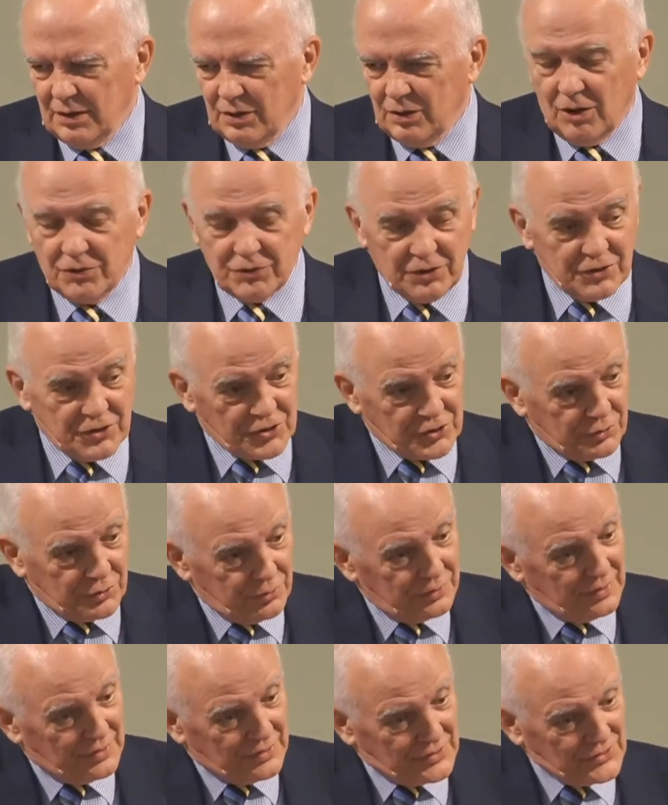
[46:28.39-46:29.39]
God in his
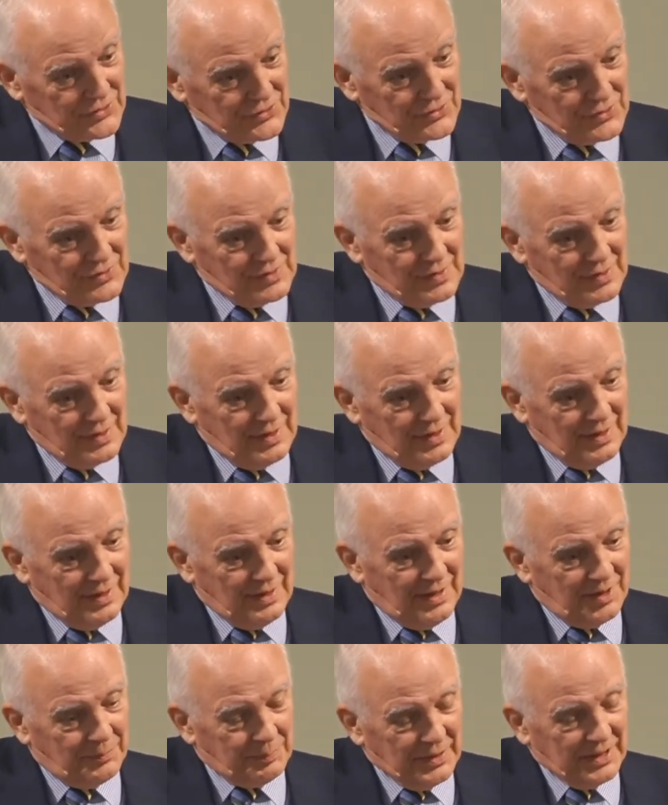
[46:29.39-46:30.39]
goodness
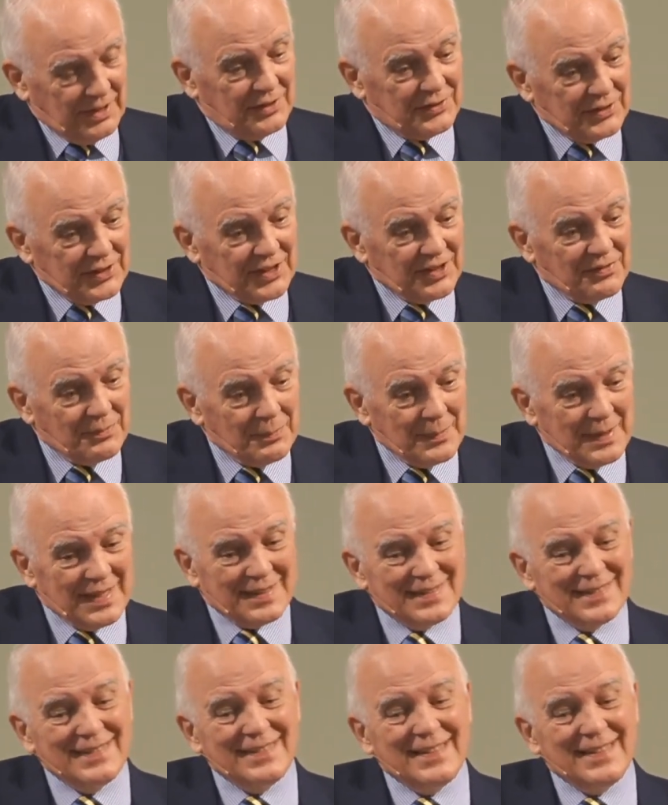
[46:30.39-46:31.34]
had begun to give me a